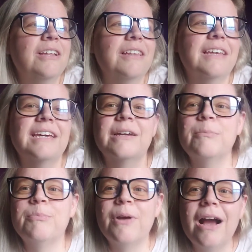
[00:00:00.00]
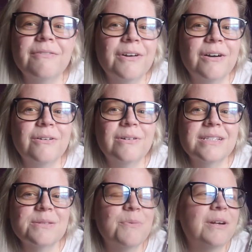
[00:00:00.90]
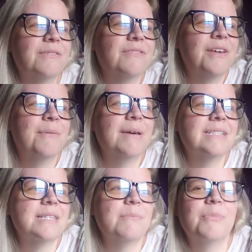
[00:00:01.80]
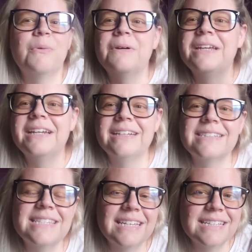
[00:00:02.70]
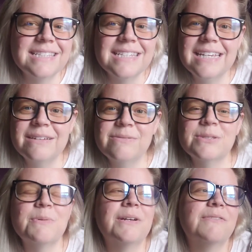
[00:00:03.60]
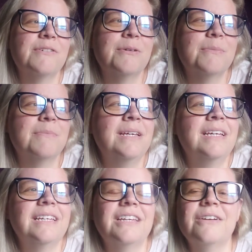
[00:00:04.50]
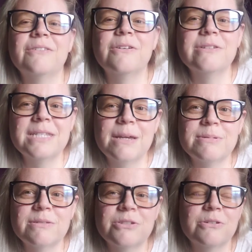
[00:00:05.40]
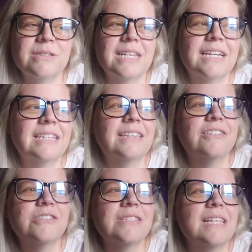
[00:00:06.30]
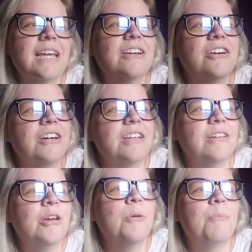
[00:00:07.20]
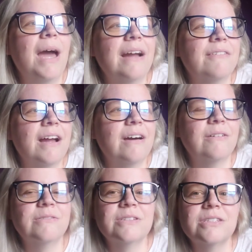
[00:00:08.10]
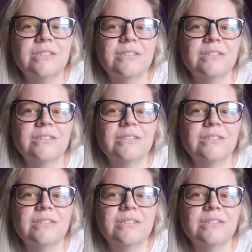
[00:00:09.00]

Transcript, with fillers: like Bravo is one of them at some point and TLC was one of them you know those types of shows like they're just like good background